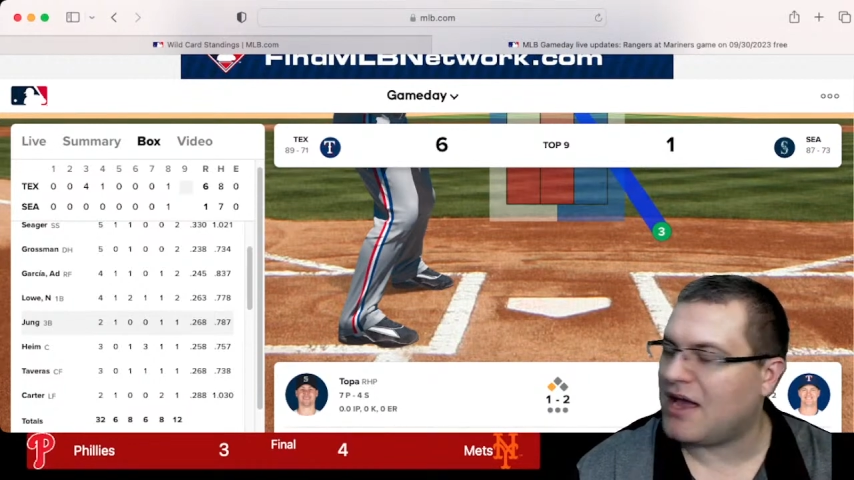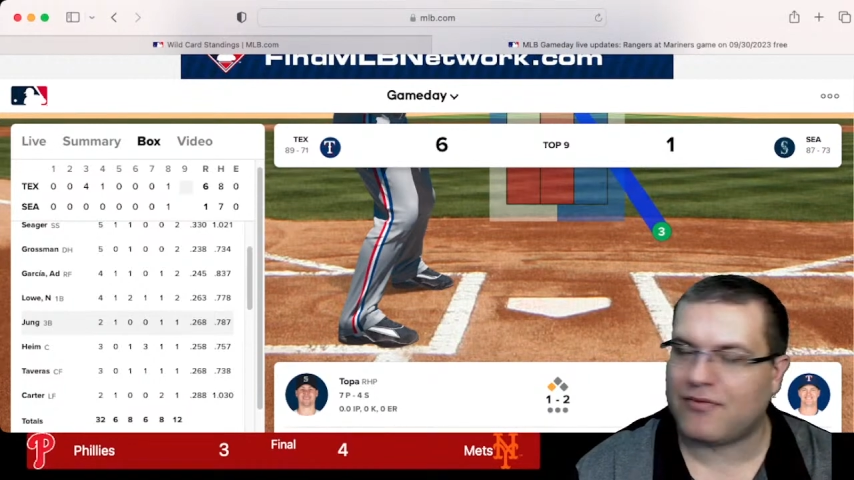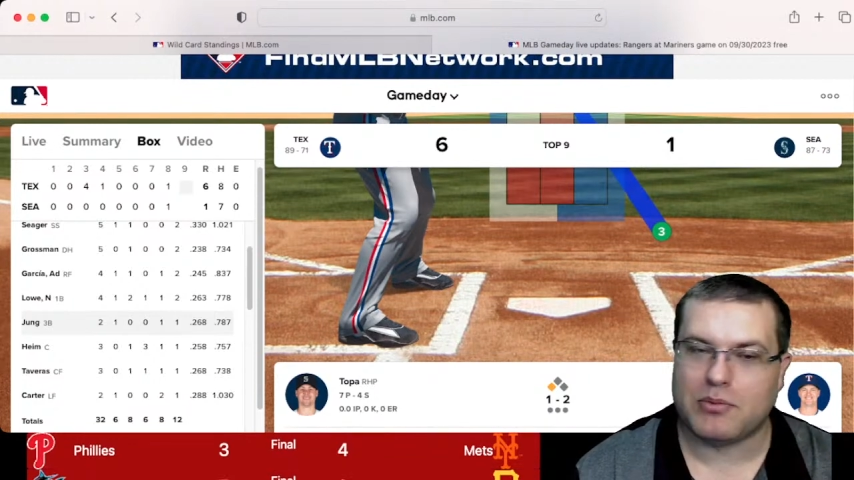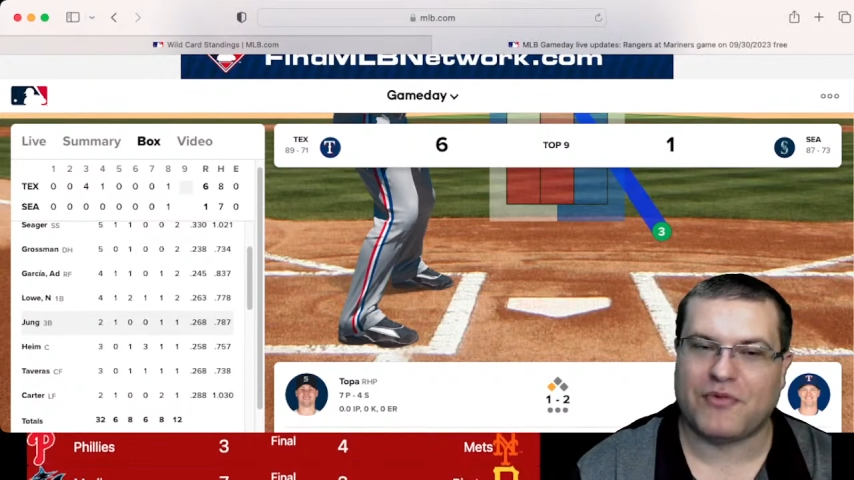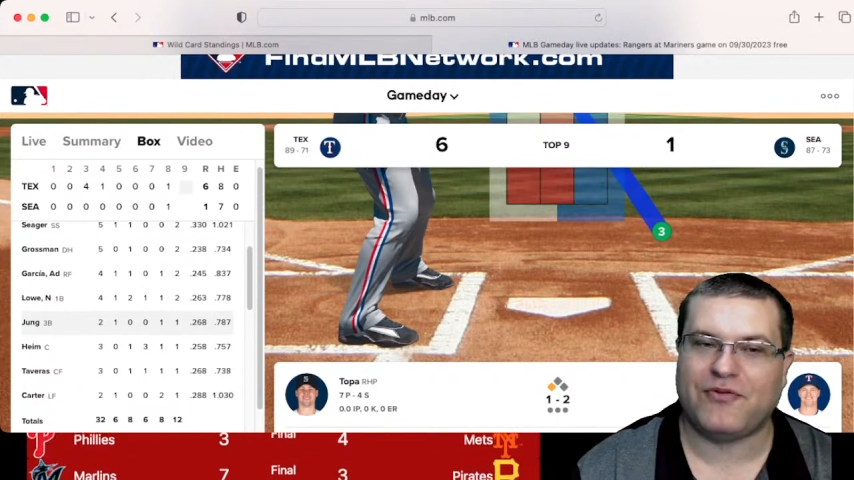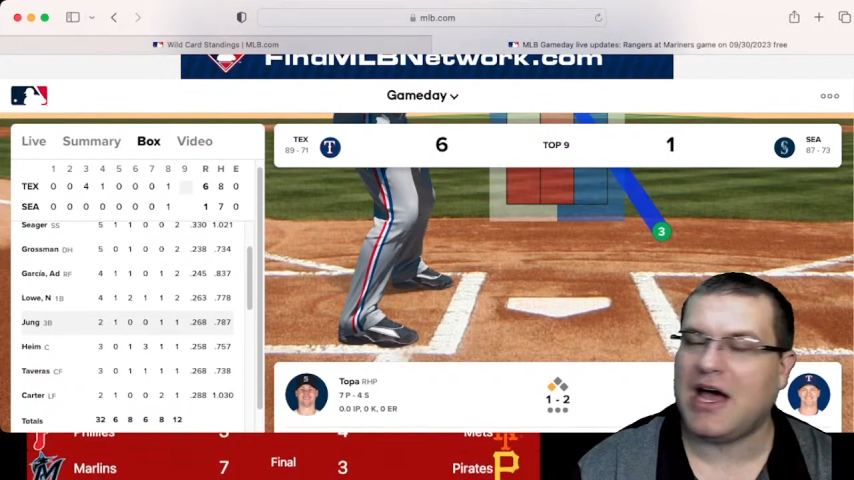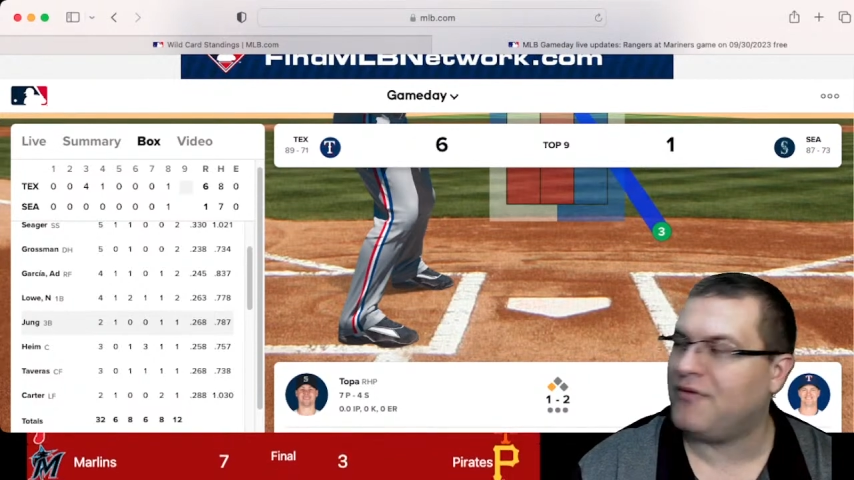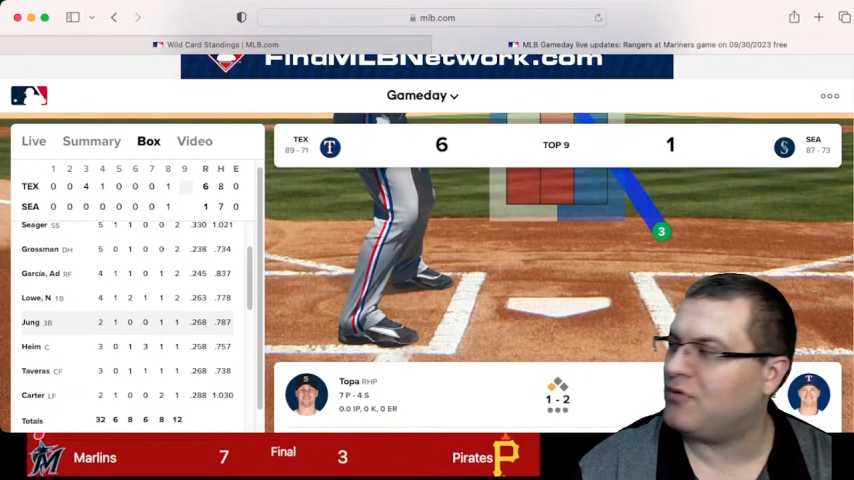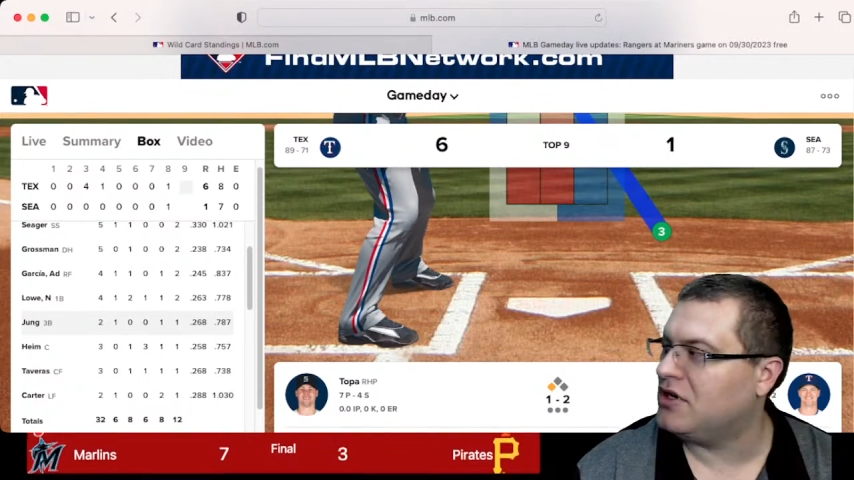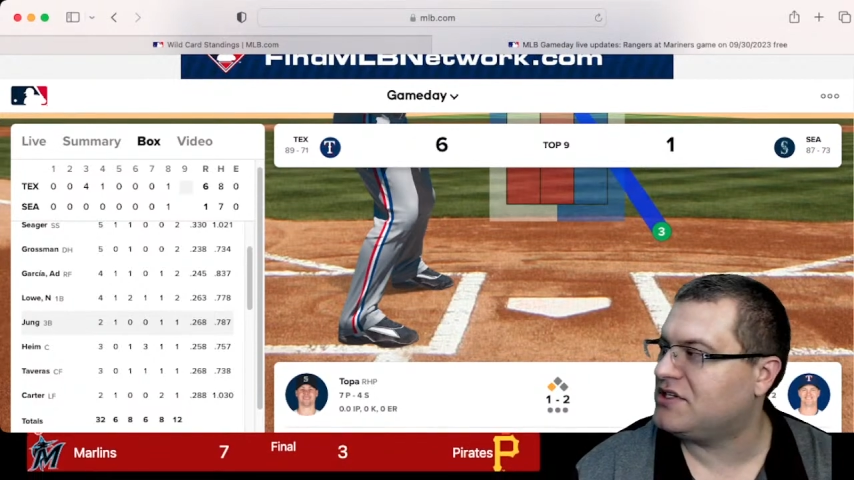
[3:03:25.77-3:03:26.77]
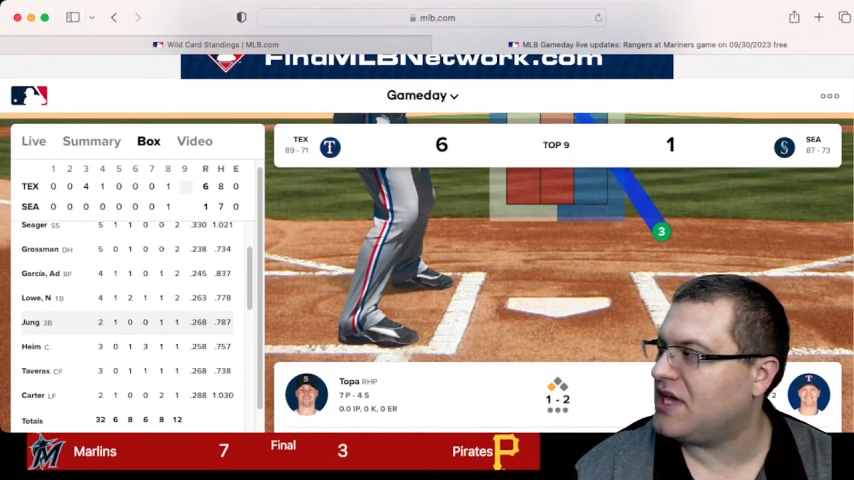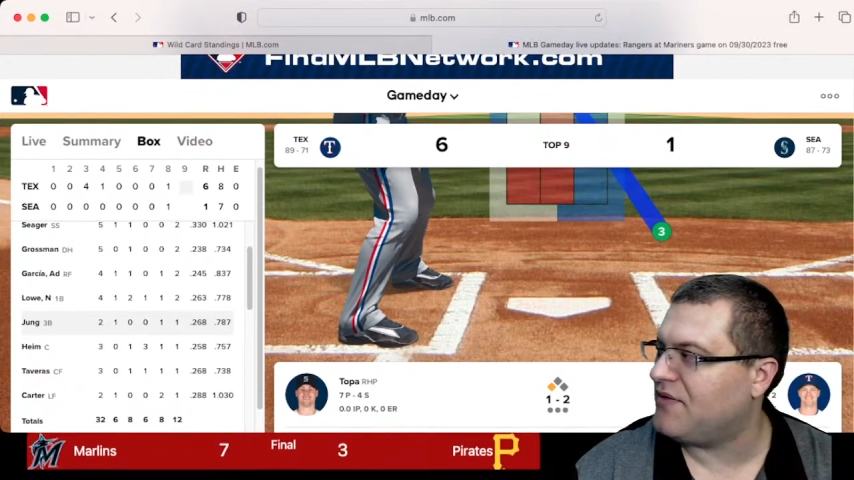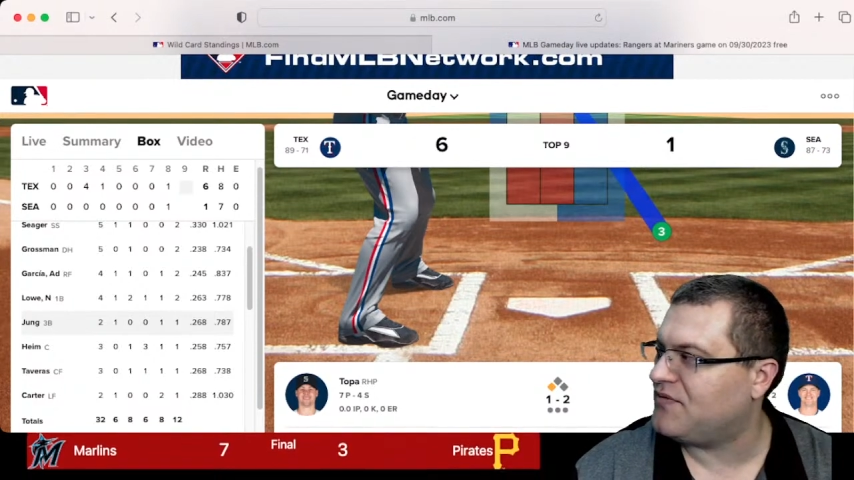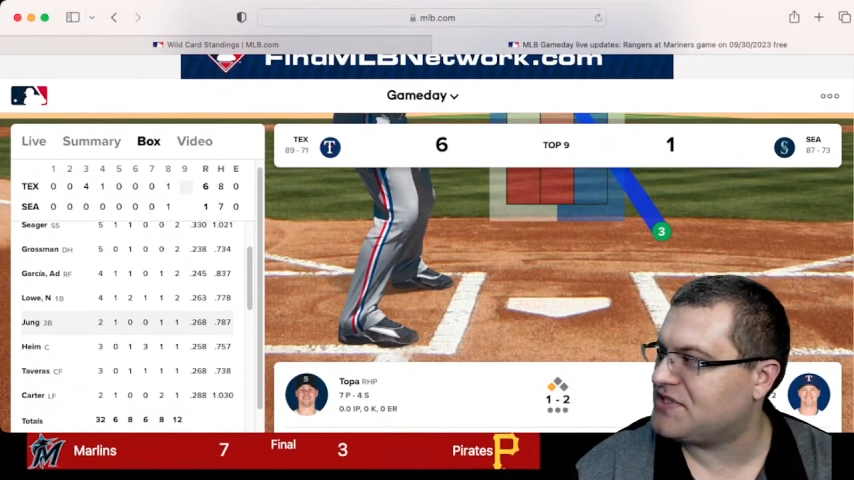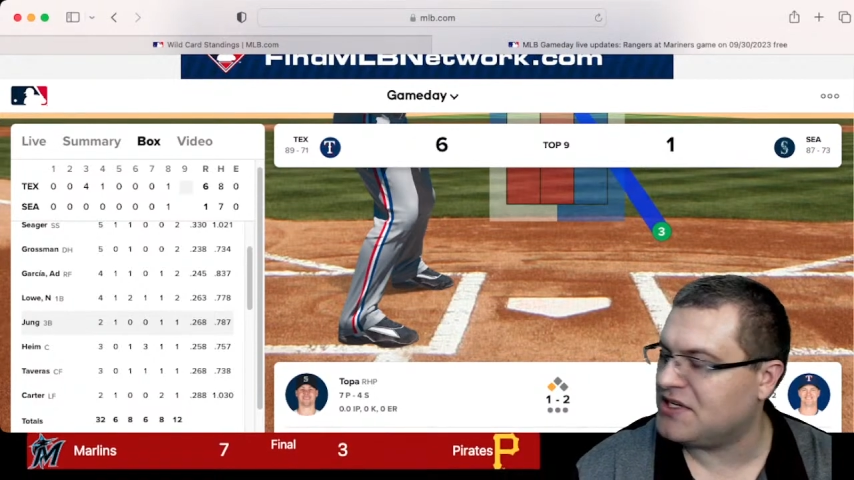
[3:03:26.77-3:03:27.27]
from a 5-run
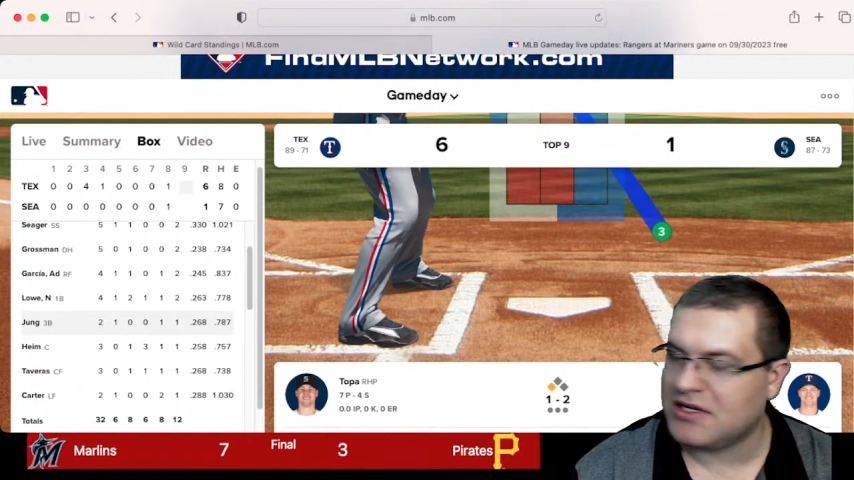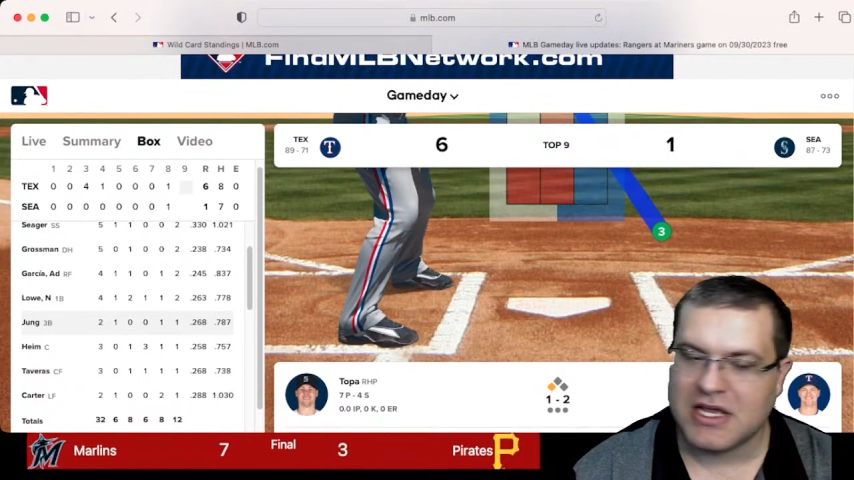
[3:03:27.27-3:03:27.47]
deficit